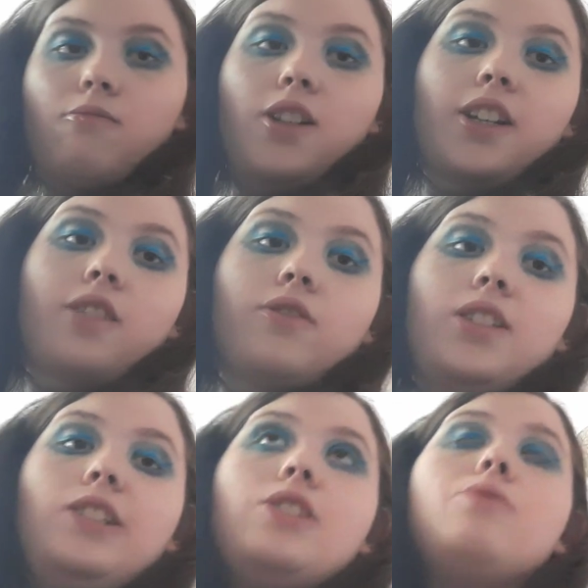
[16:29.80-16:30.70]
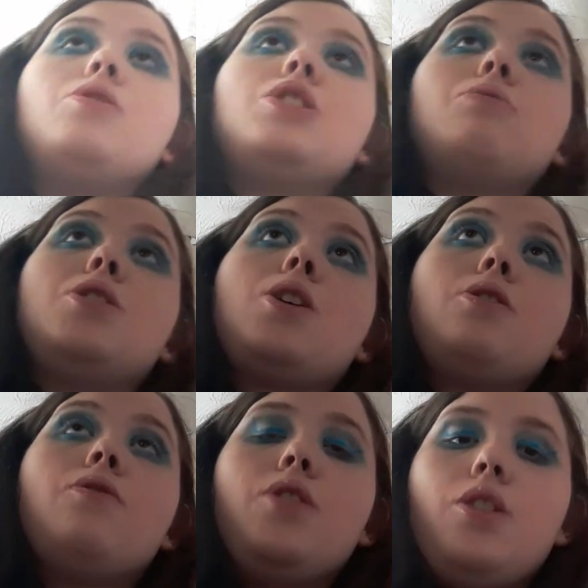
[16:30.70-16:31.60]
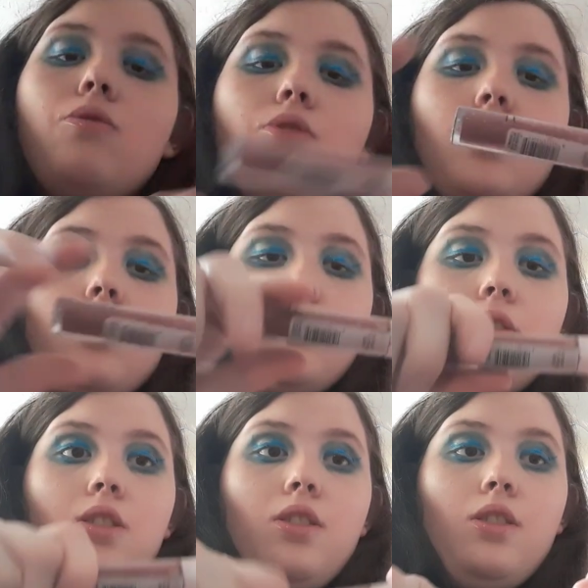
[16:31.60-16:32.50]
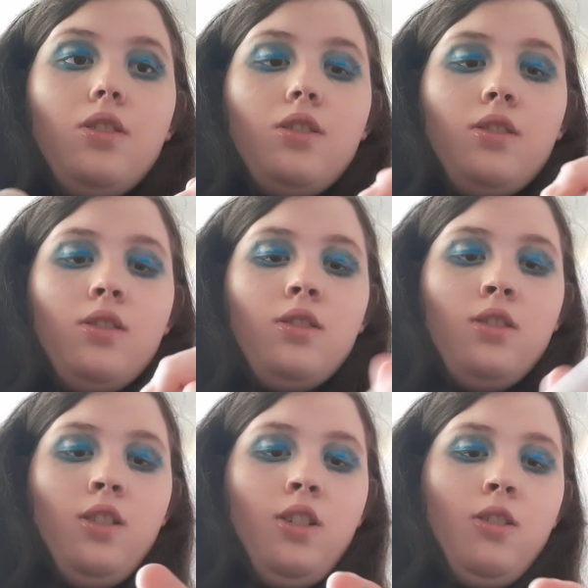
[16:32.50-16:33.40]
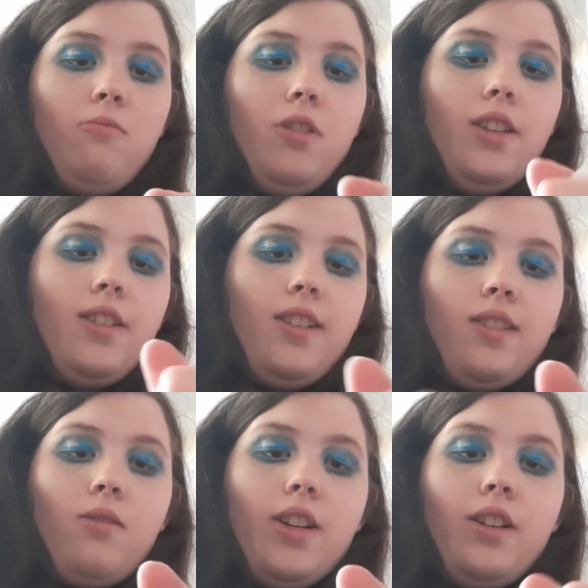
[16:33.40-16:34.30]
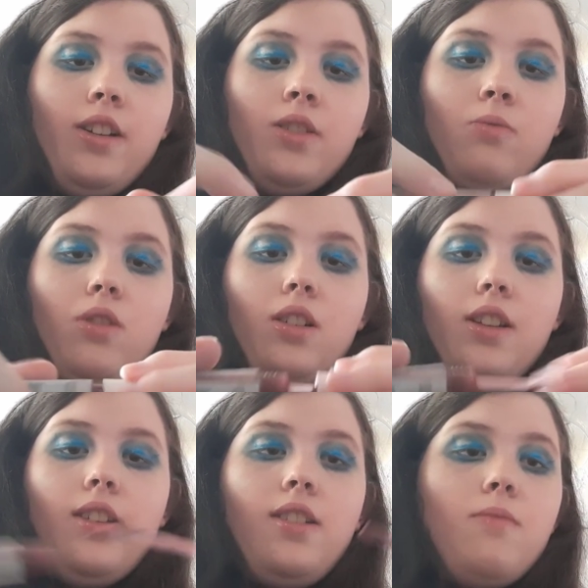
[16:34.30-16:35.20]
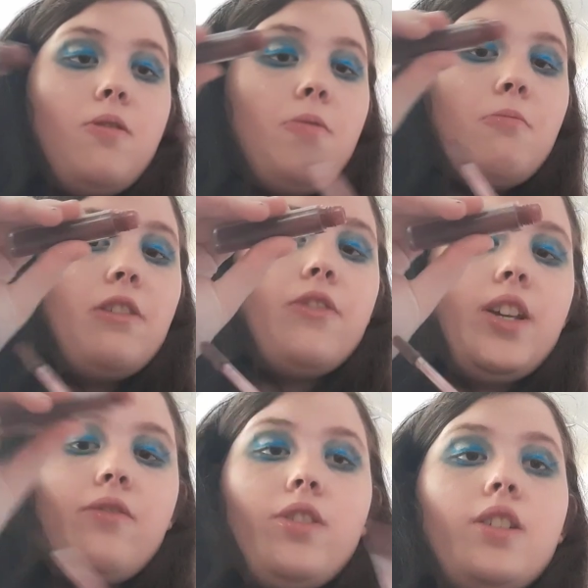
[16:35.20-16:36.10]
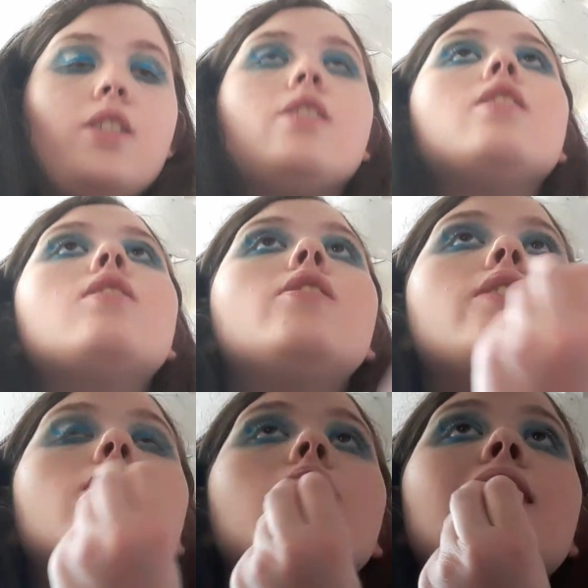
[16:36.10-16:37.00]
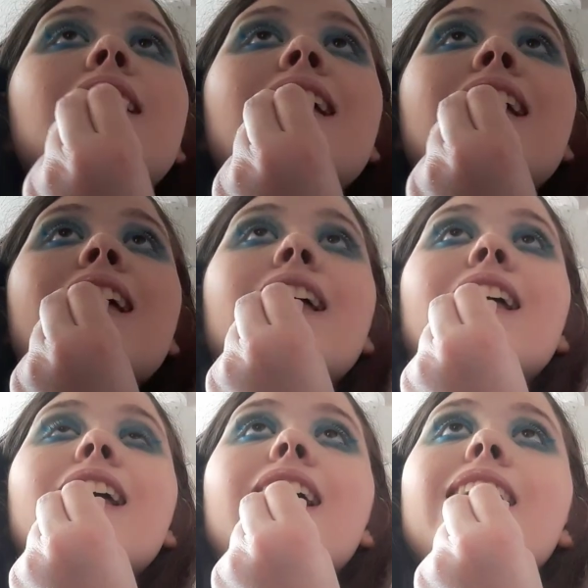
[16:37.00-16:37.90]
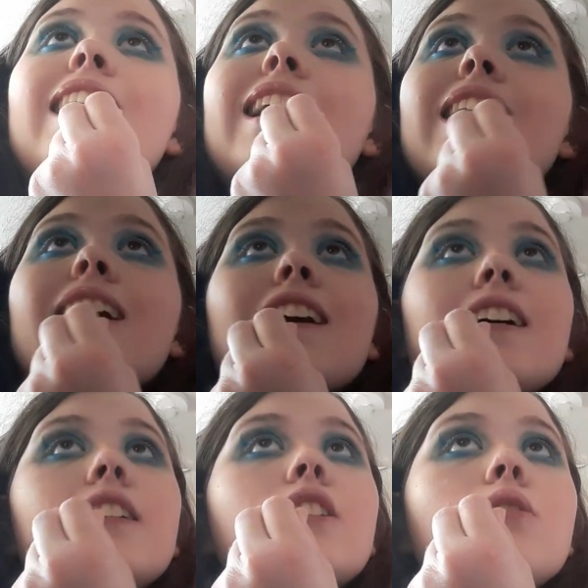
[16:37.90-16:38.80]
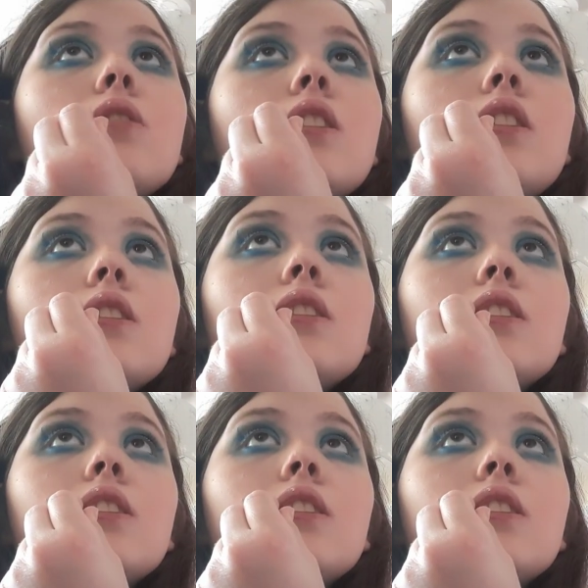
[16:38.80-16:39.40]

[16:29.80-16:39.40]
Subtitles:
Like, I really don't do a ton of nude glosses. But this is quite a nice one. Like, this is probably my favourite nude gloss.